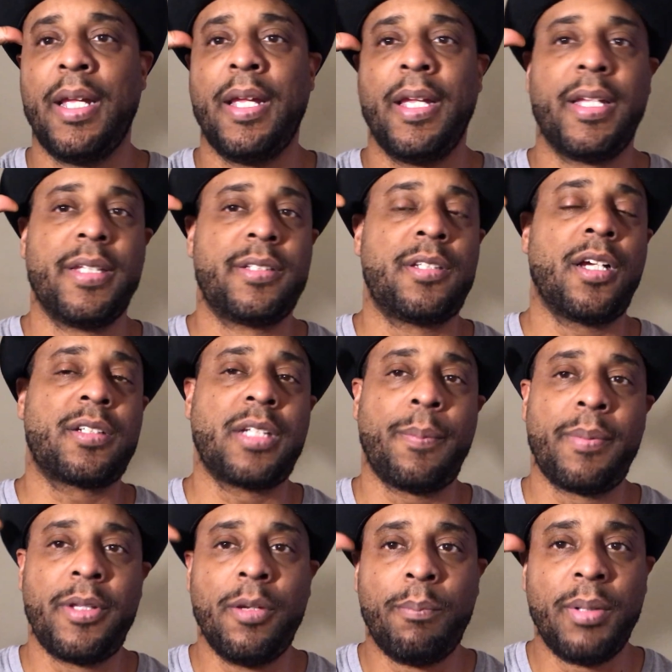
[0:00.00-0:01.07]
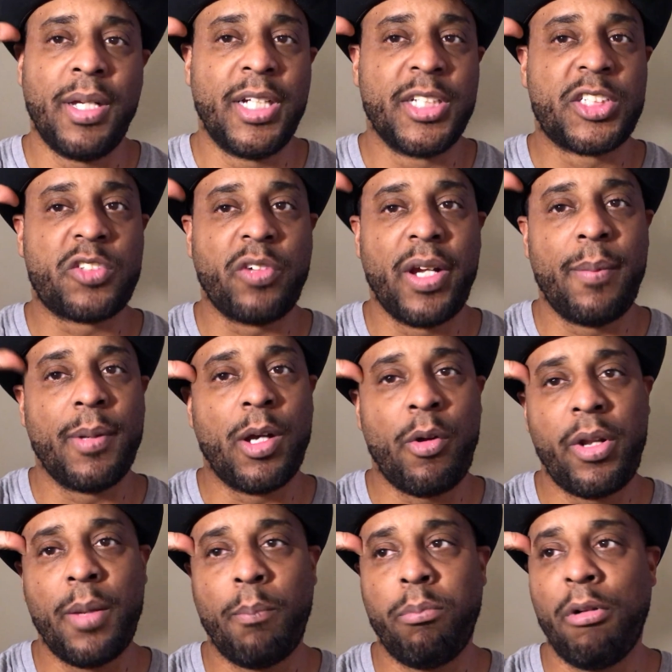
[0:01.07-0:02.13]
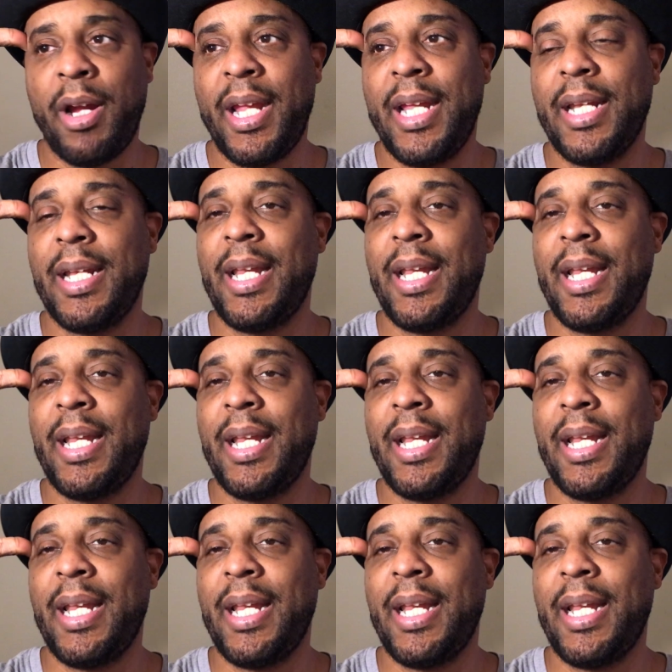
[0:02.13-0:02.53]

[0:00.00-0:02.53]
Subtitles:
It sucked up in your bloodstream and go to your brain.